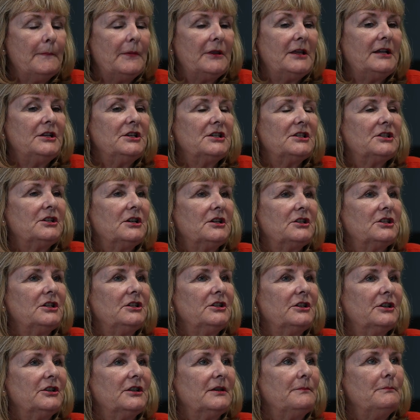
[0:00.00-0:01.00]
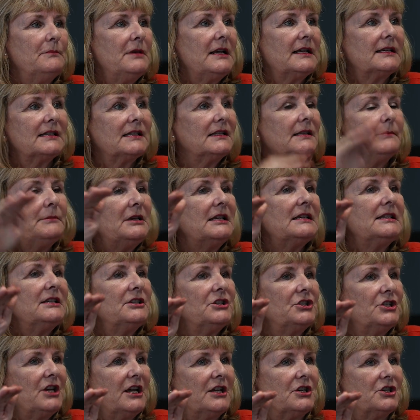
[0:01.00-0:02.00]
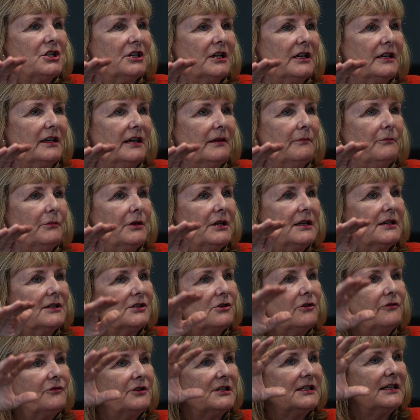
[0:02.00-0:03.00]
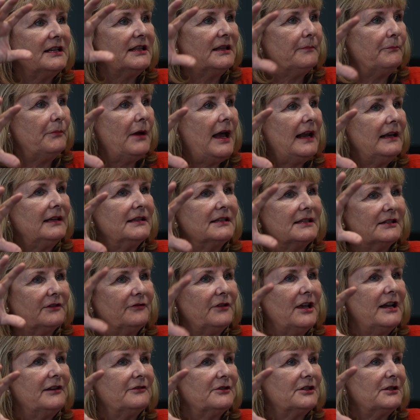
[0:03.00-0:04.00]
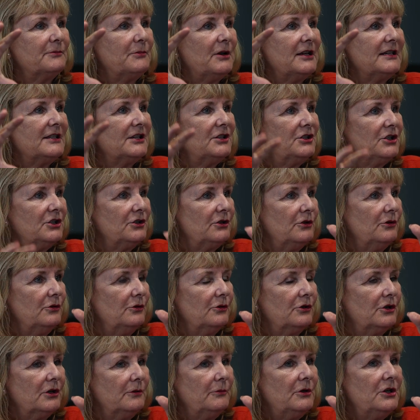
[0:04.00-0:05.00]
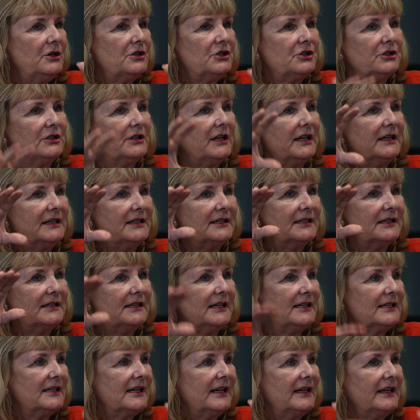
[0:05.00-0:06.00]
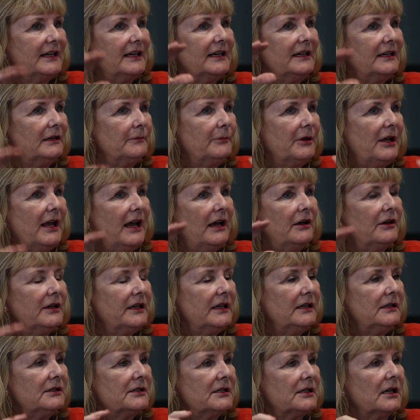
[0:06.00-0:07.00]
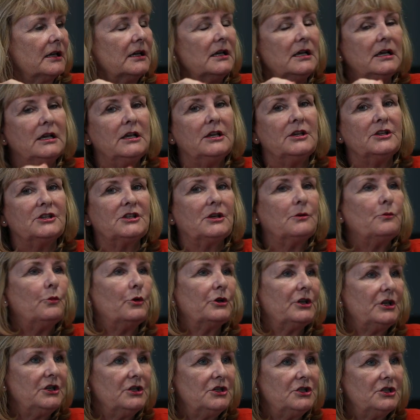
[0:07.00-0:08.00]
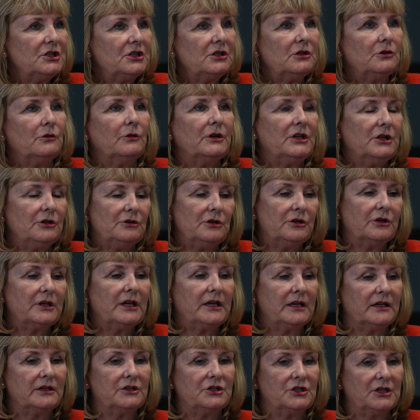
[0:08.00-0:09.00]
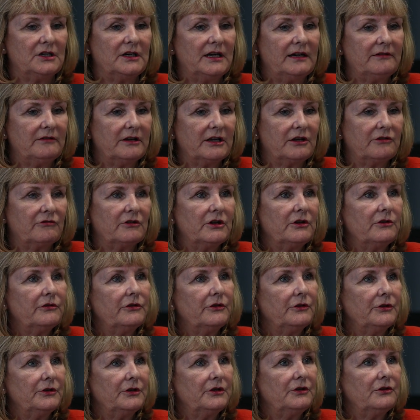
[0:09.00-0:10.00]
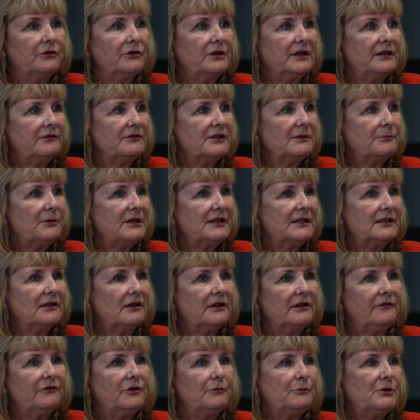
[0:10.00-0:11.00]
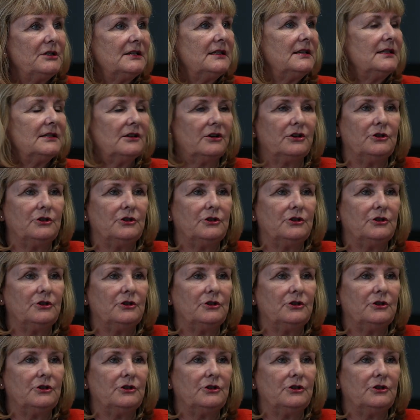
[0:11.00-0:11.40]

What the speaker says: But then you start to look at the mix, and the mix is changing again, because obviously the balance of aerospace to commercial then is getting a little bit out of kilter. So what do? Are you looking at generic growth on the non-aerospace side of your business?